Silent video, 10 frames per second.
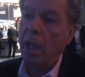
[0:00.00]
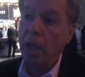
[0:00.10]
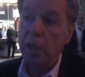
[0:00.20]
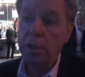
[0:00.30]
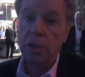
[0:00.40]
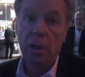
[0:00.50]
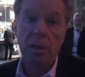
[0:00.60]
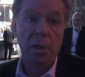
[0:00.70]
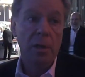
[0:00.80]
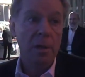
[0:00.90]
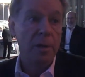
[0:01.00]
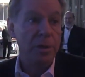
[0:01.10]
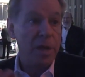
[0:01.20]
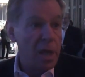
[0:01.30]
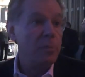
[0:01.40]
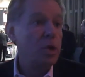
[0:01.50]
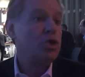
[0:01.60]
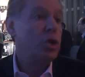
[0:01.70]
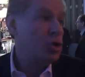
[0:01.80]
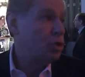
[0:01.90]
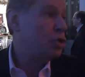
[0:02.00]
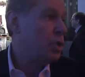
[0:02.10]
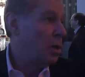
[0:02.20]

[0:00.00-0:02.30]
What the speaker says: And the image that you